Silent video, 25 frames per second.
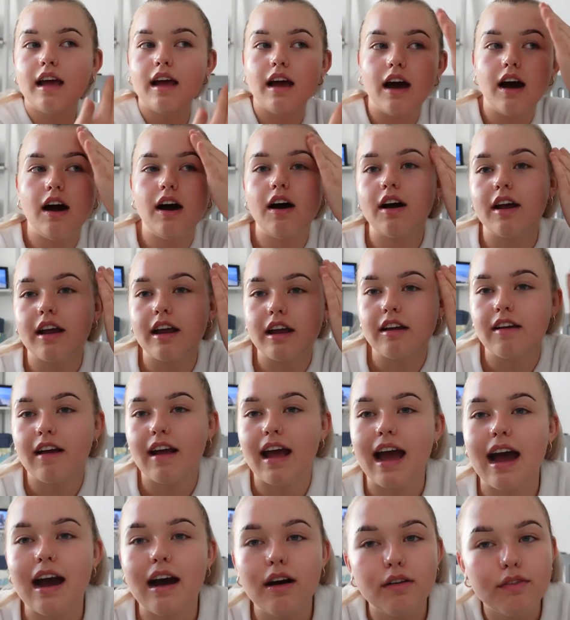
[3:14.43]
hiring
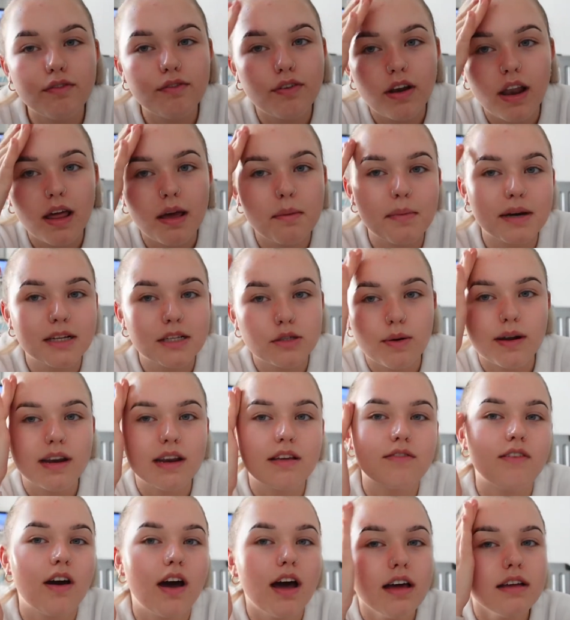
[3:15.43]
it out for like my
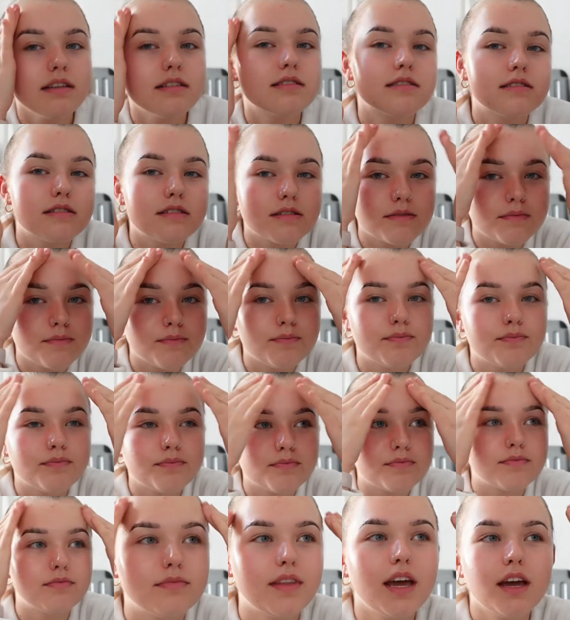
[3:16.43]
21st.
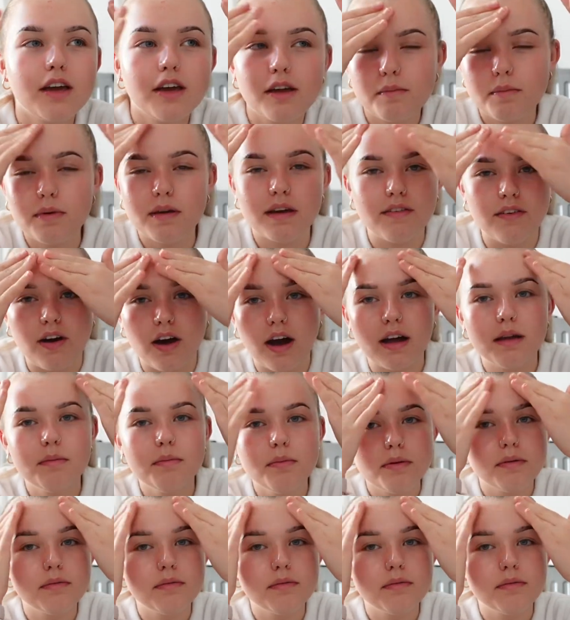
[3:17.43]
That could be a vibe,